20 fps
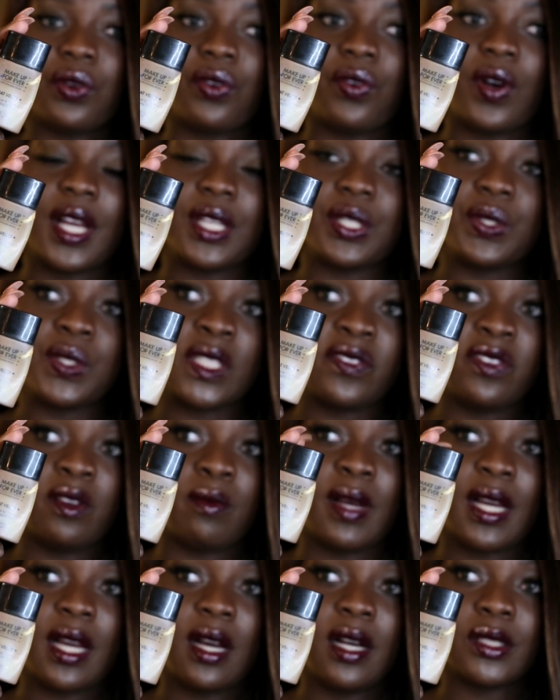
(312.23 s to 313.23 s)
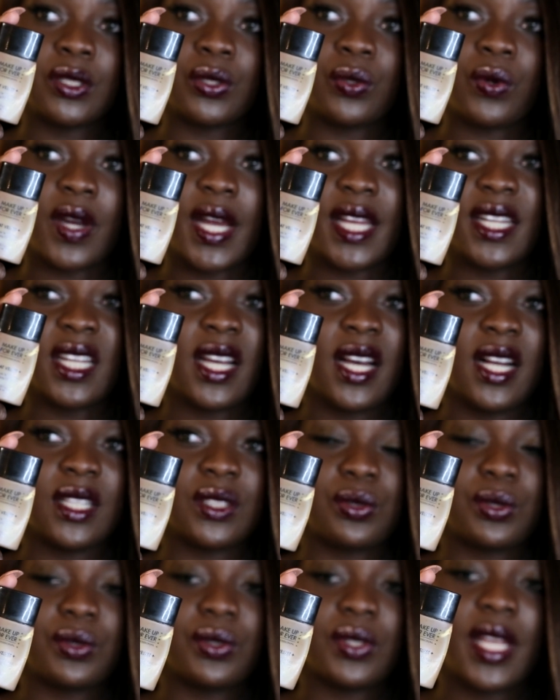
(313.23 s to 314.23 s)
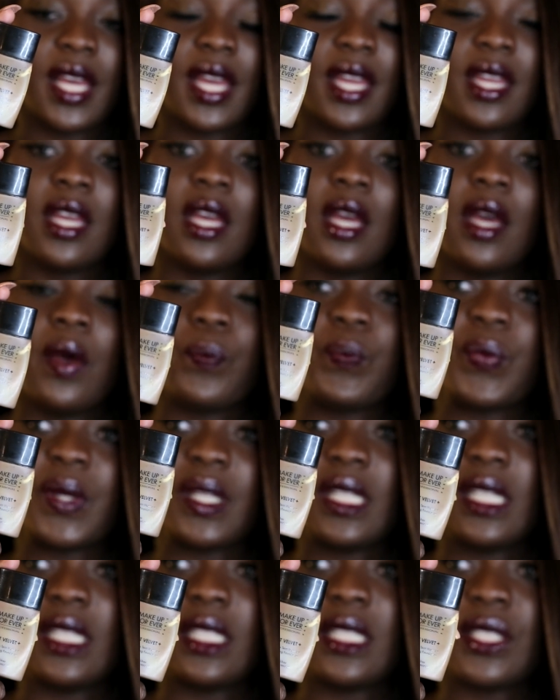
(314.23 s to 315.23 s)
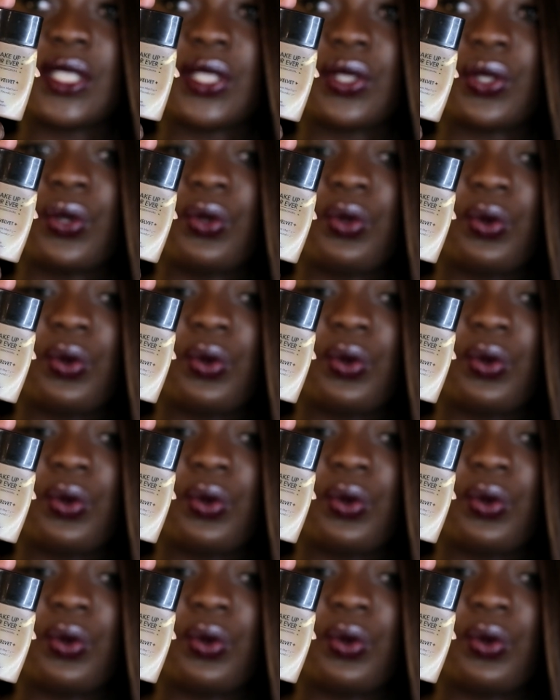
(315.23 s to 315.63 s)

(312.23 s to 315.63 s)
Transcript: so I use it for my contour. I didn't contour today, but it is a